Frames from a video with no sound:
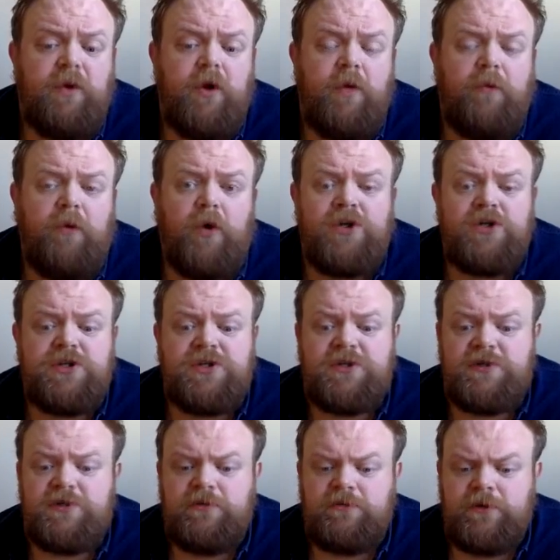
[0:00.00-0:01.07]
a
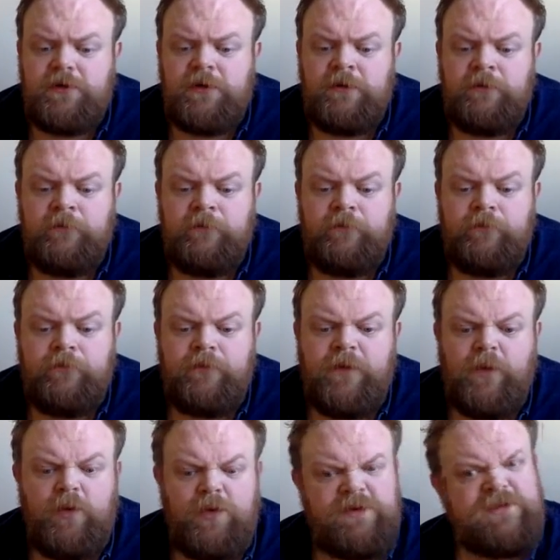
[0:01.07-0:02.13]
porpoise.
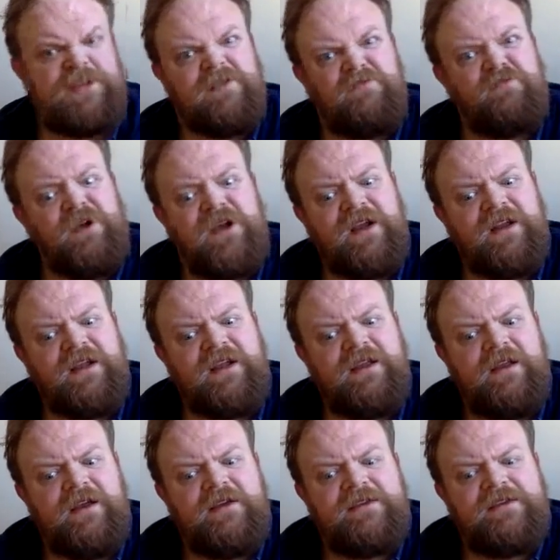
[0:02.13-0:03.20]
Wouldn't it
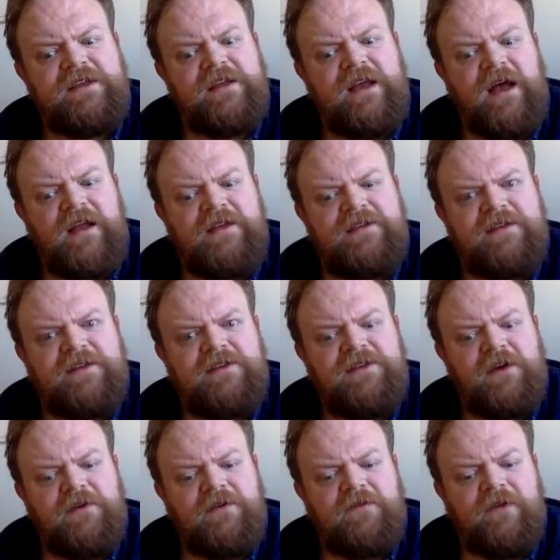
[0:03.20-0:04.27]
really? Said Alice in a
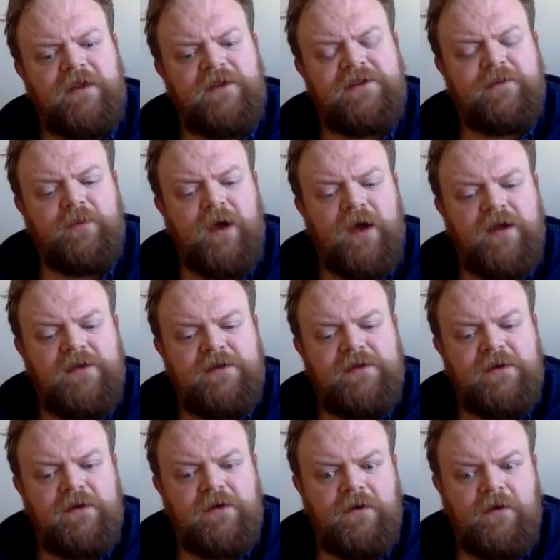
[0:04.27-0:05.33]
tone of great
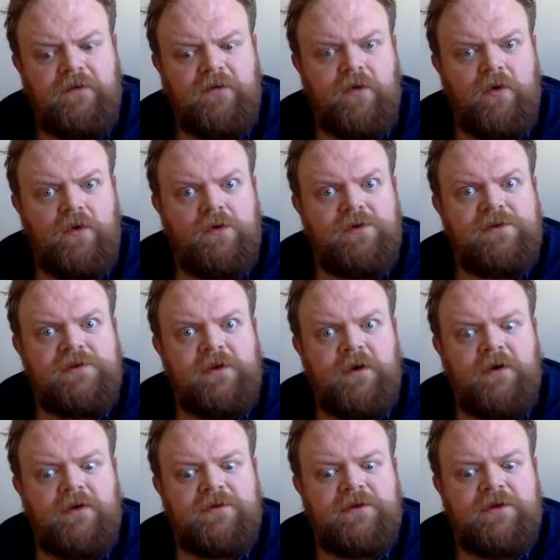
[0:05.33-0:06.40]
surprise. Of course
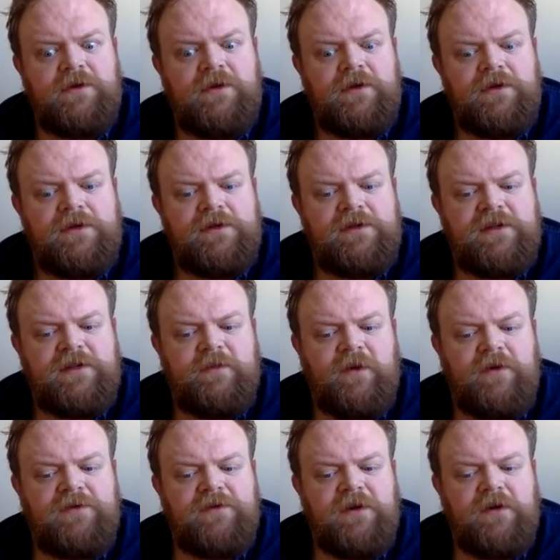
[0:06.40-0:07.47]
not, said the
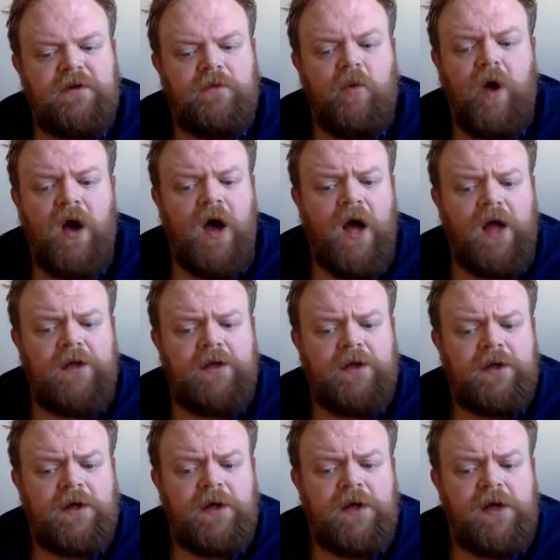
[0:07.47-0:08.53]
Mock Turtle. Why?
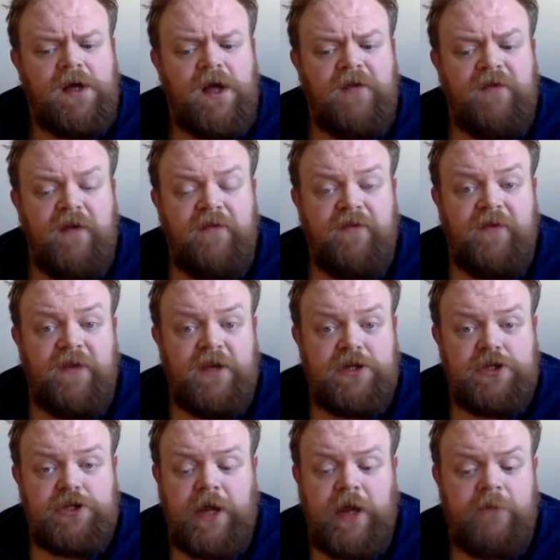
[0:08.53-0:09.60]
If a
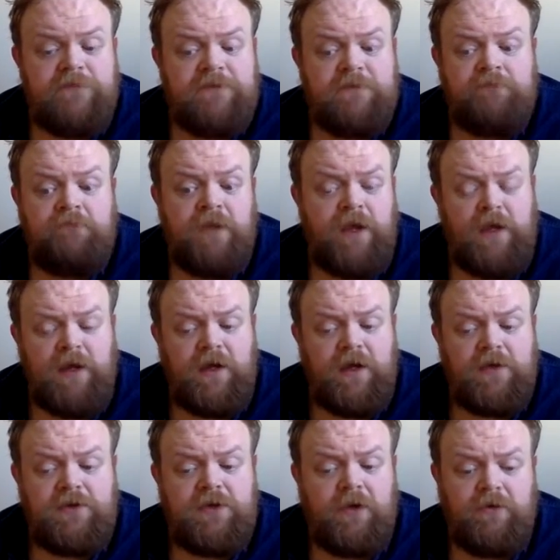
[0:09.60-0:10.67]
fish came to me
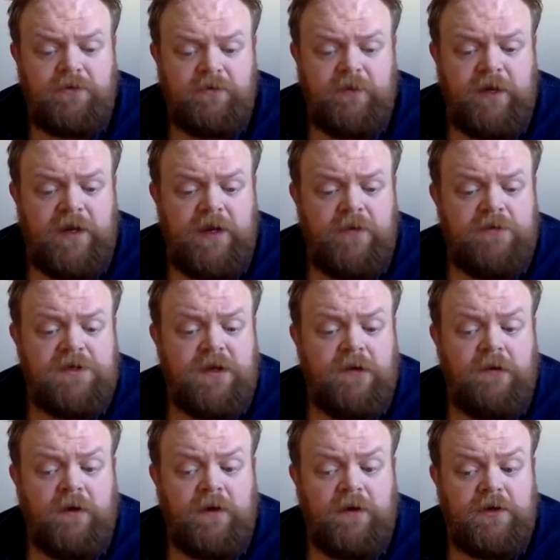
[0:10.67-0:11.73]
and told me he was
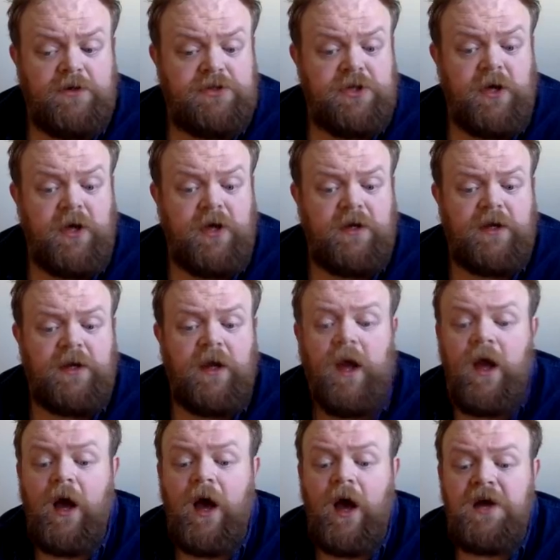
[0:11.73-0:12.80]
going on a journey,
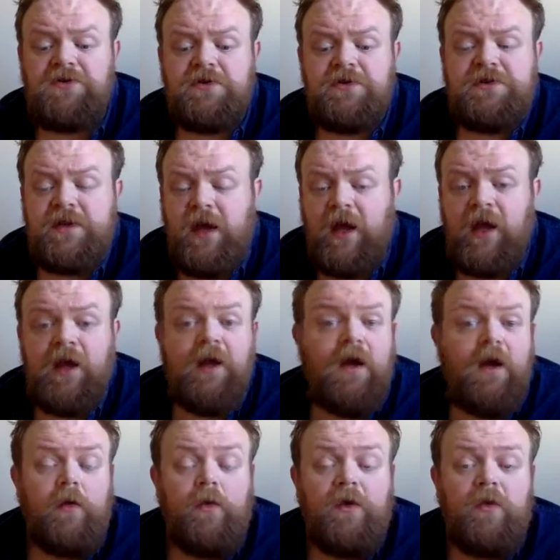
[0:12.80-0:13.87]
I should say,
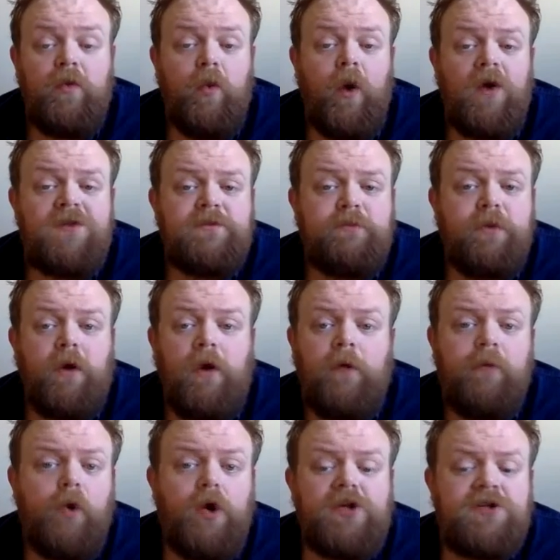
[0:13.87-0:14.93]
with what
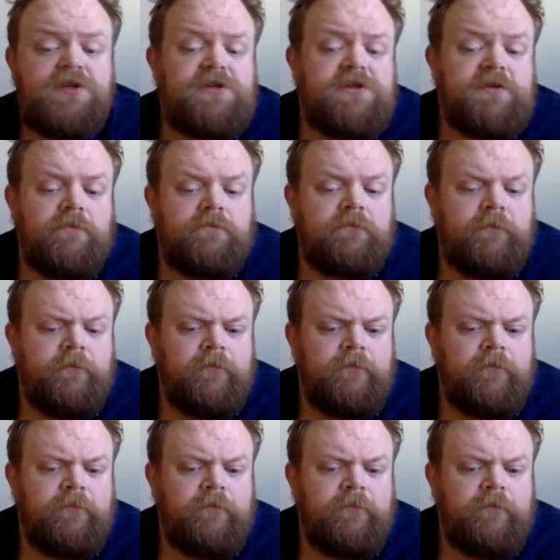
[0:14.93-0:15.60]
porpoise?